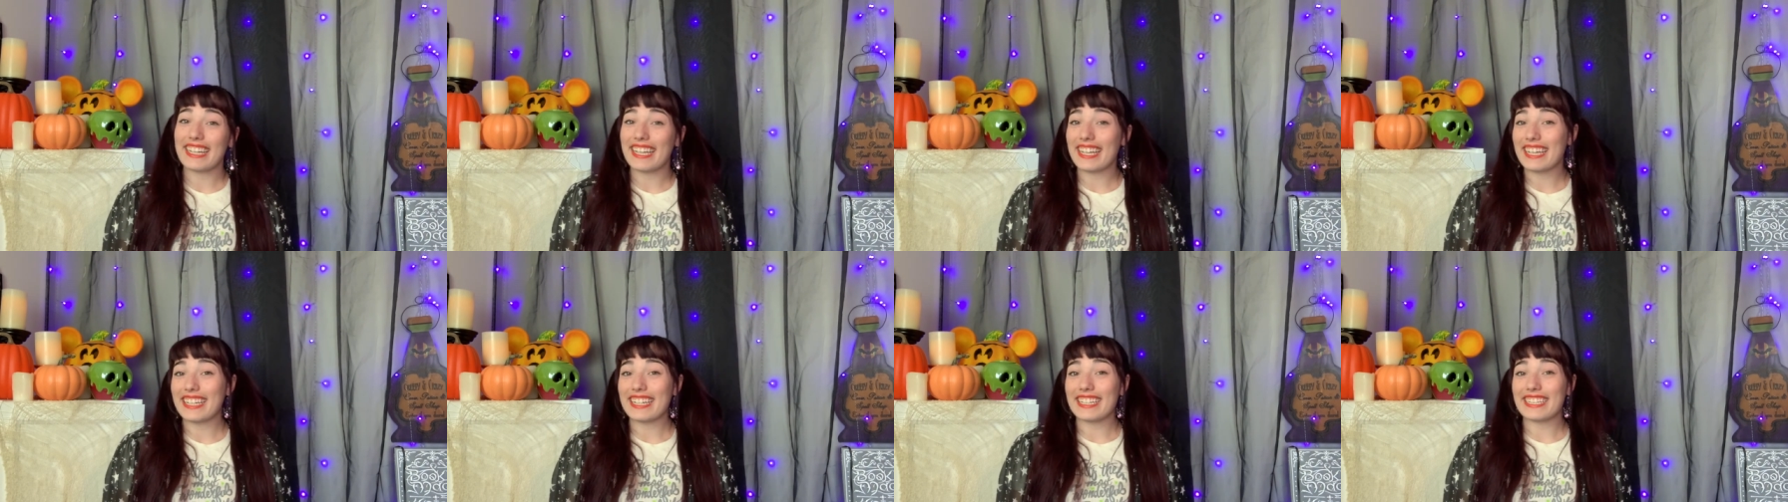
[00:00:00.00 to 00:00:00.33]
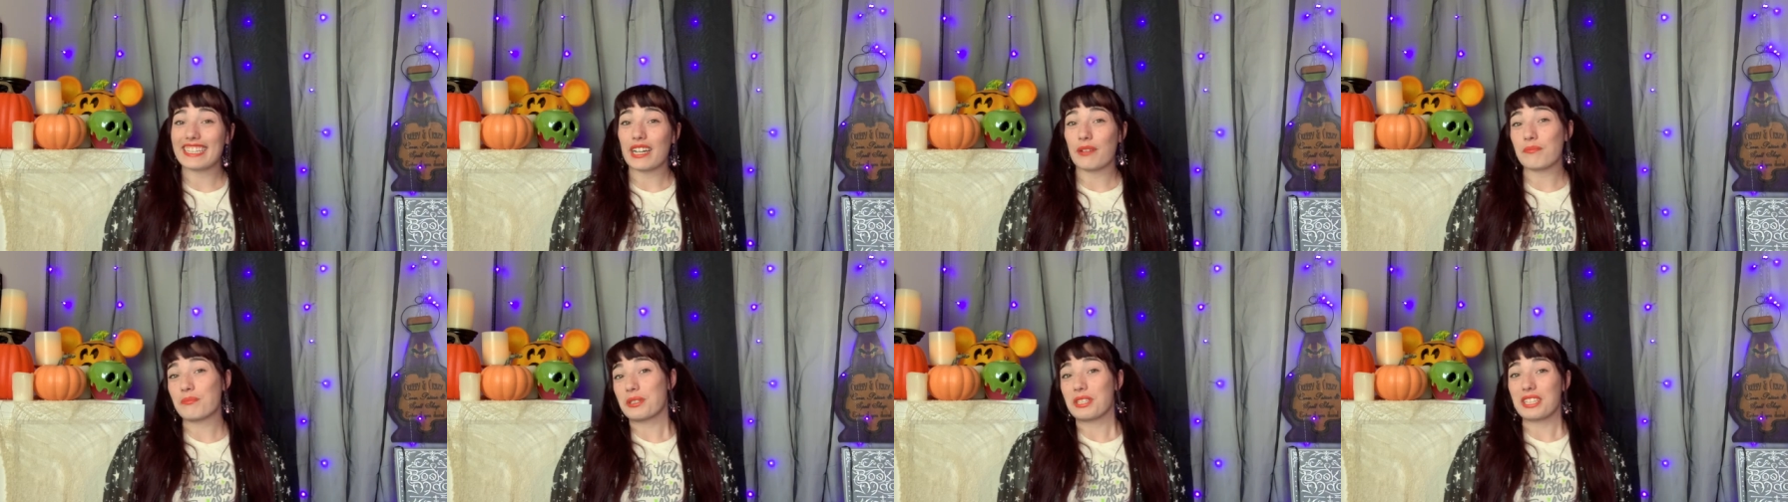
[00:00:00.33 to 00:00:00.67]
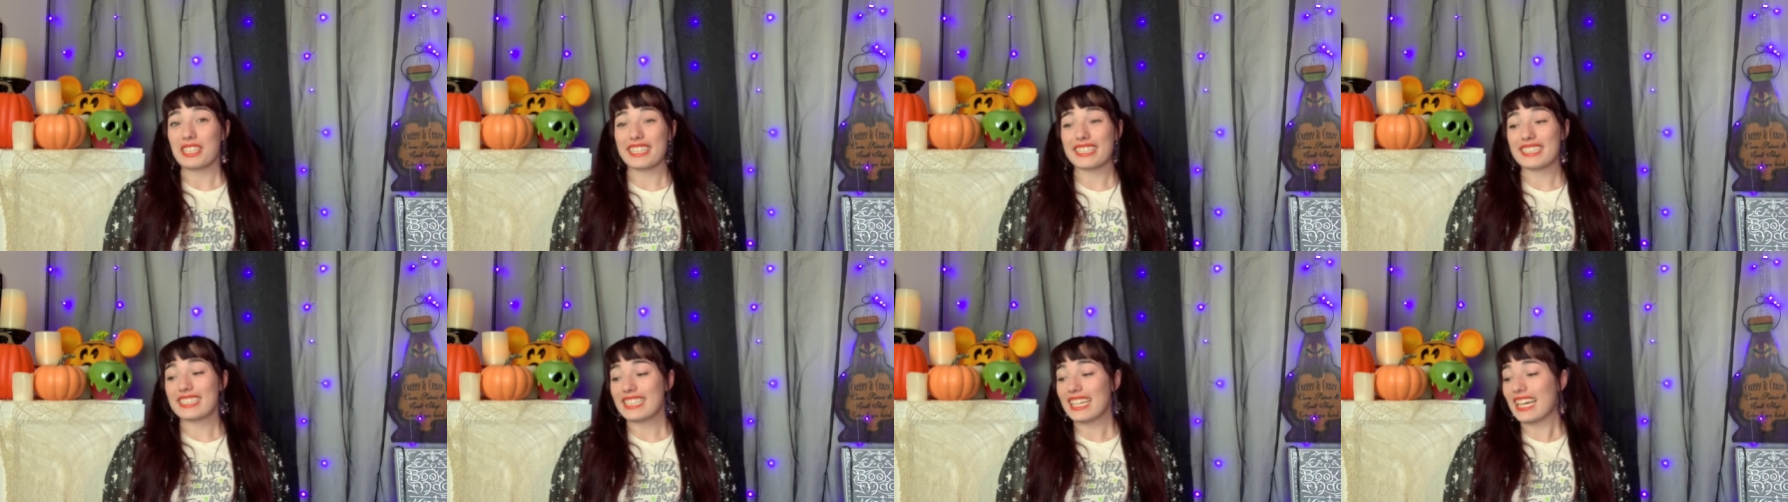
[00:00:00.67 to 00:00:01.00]
and I'm
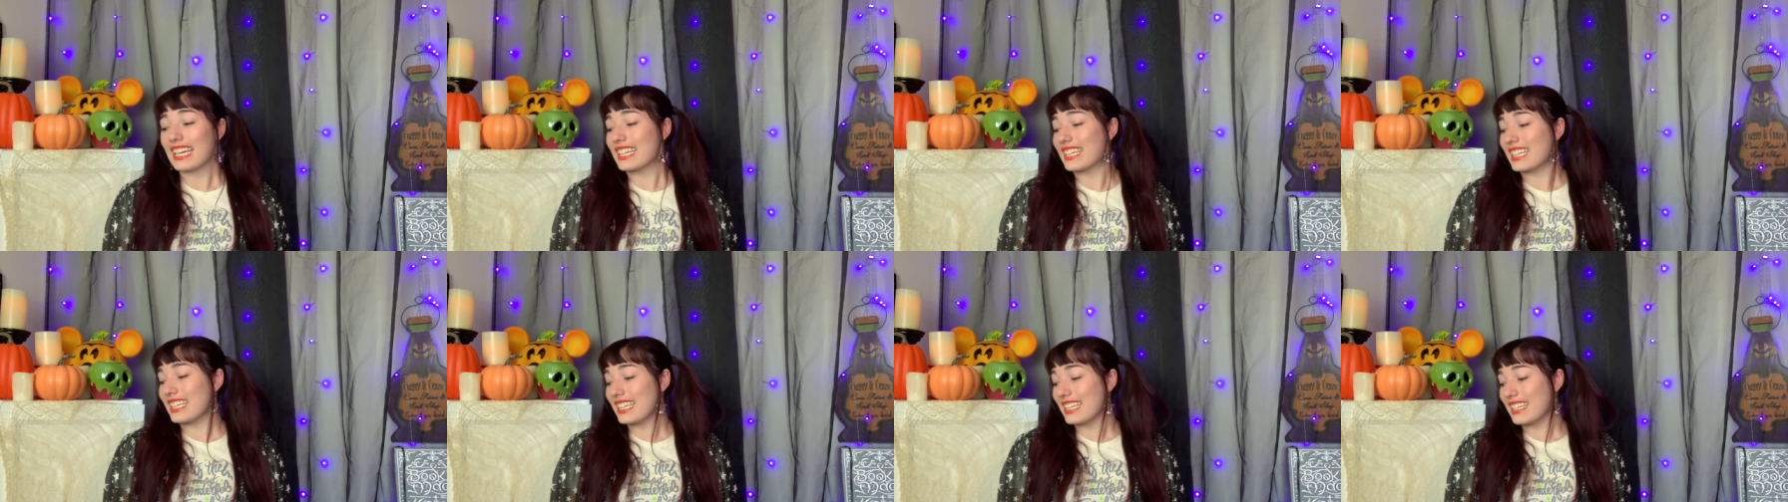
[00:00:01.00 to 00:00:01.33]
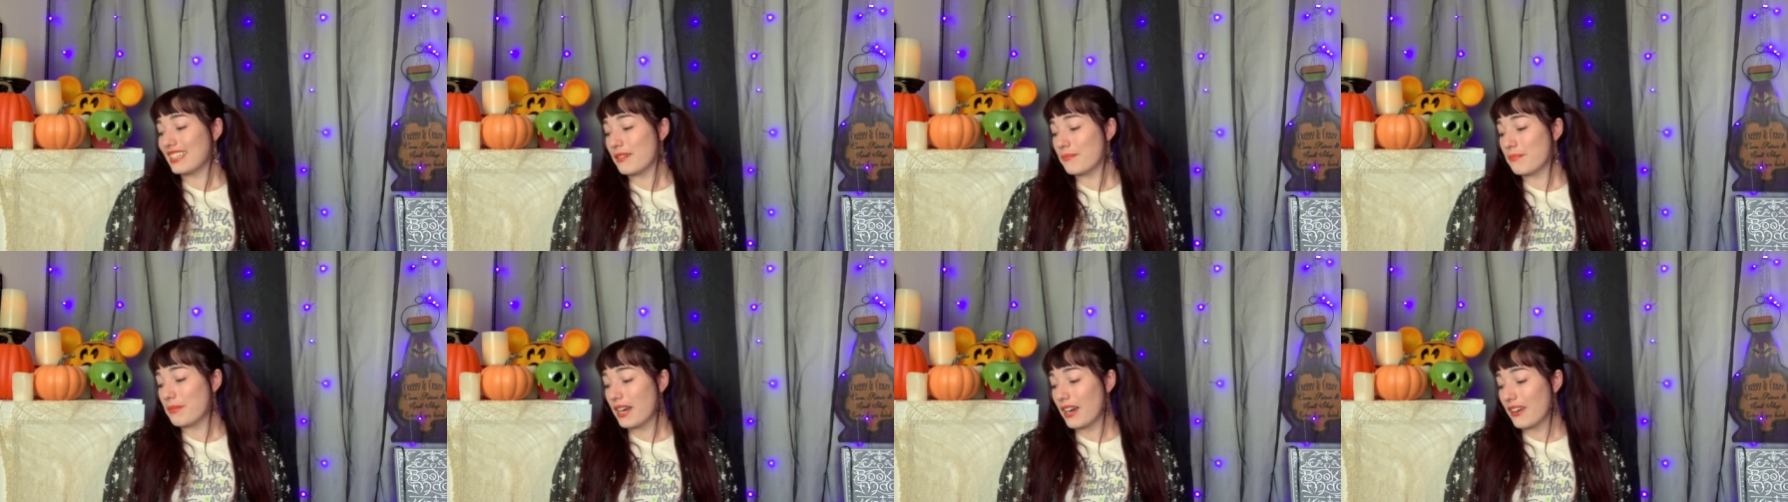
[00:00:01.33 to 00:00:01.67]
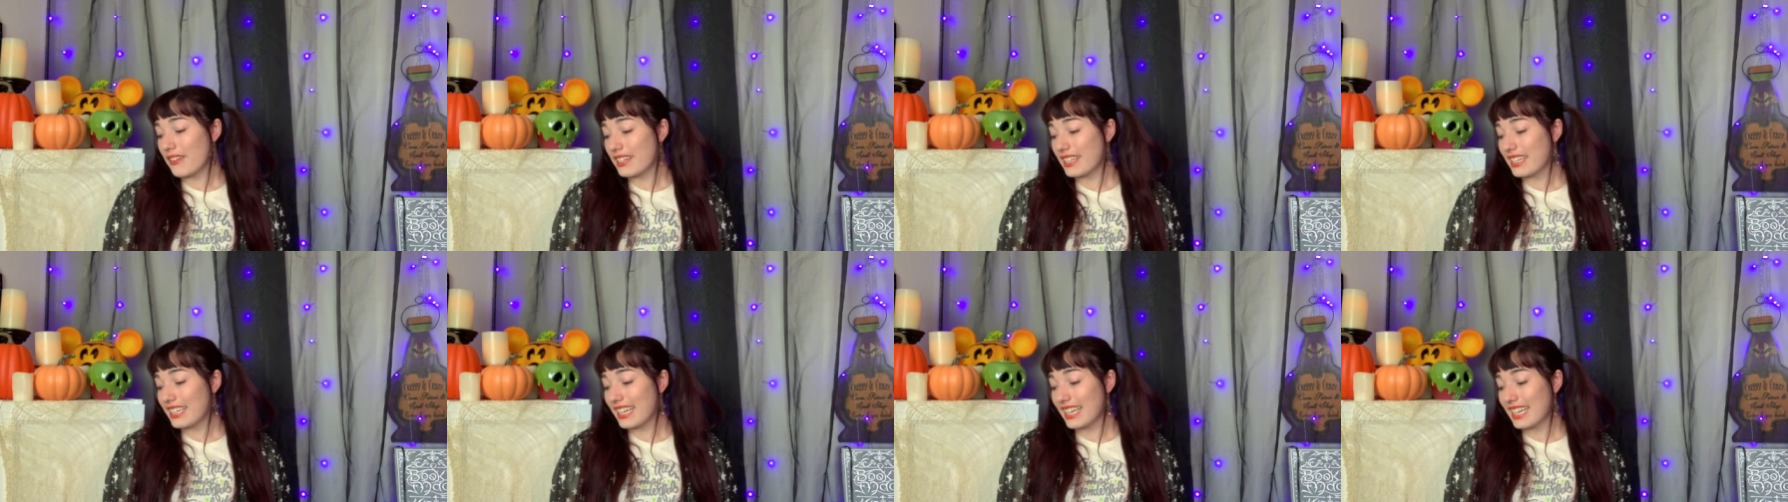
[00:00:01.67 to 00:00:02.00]
really excited
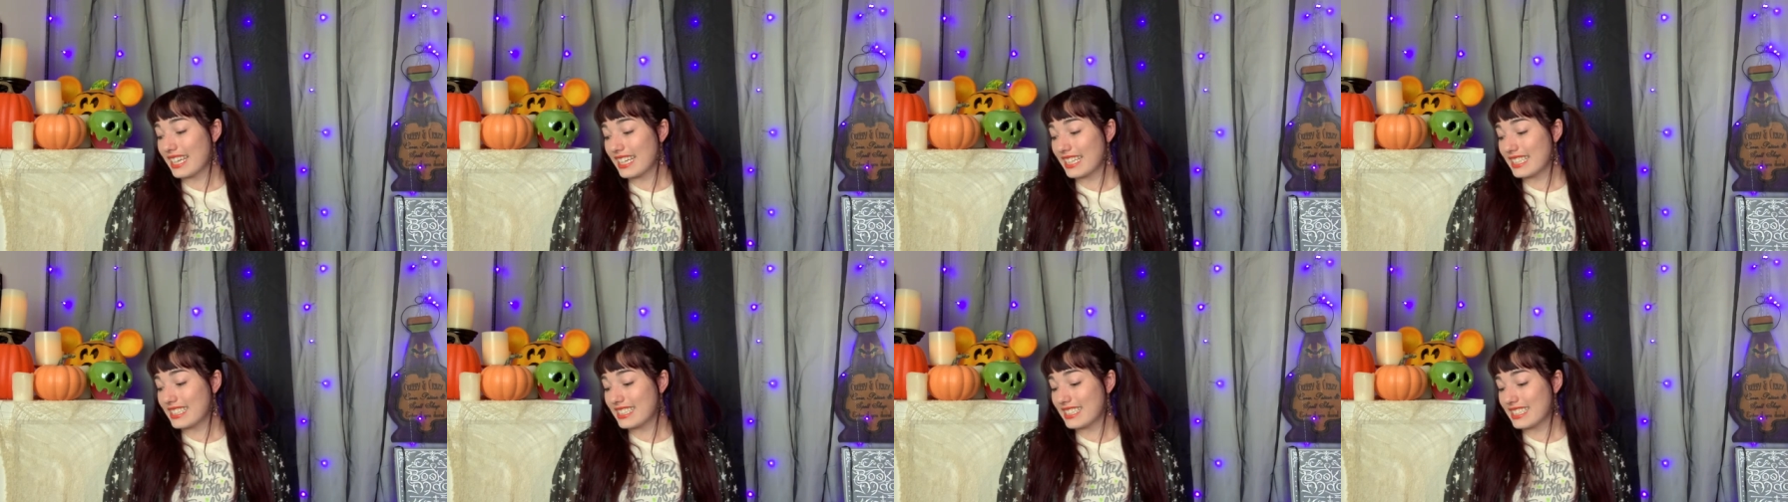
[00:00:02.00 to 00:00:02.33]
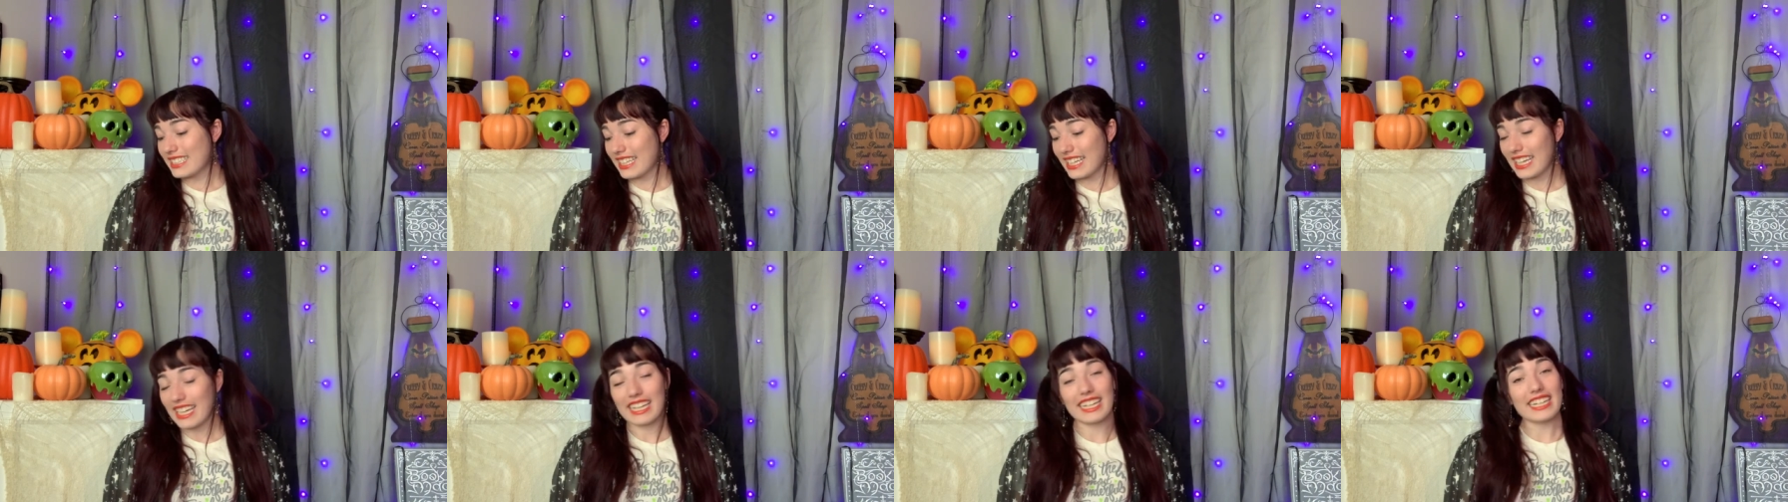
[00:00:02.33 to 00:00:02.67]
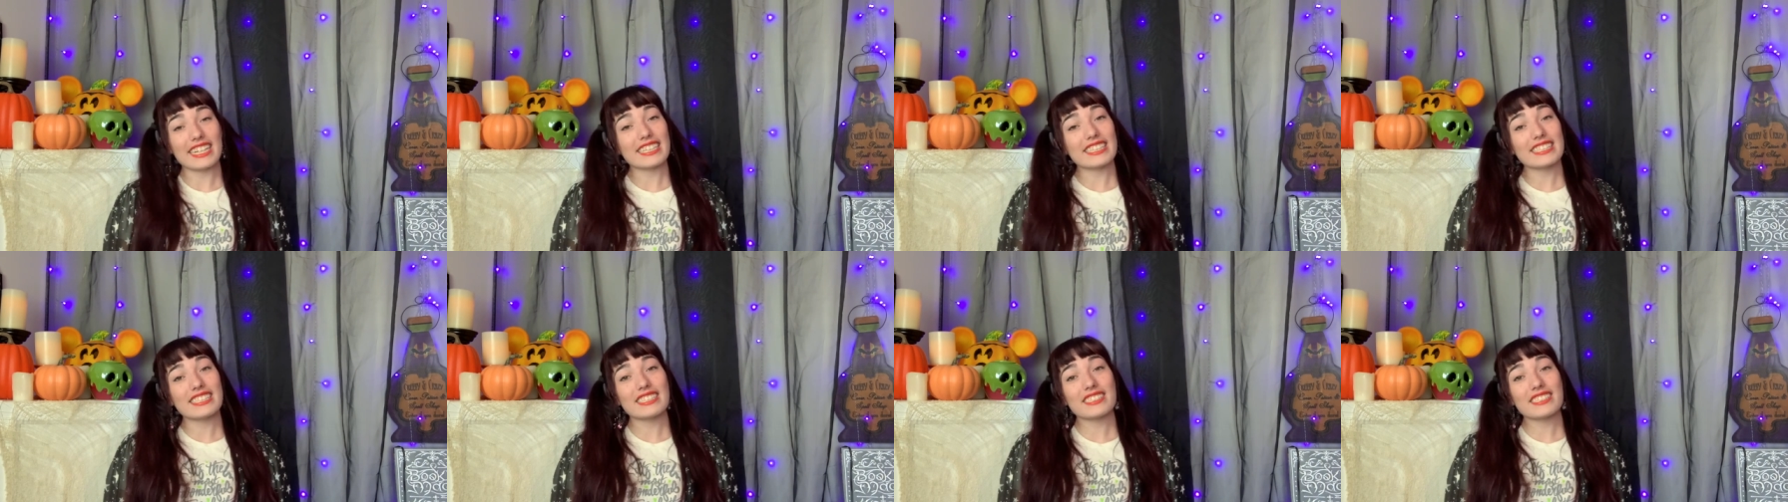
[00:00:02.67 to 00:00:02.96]
about it, and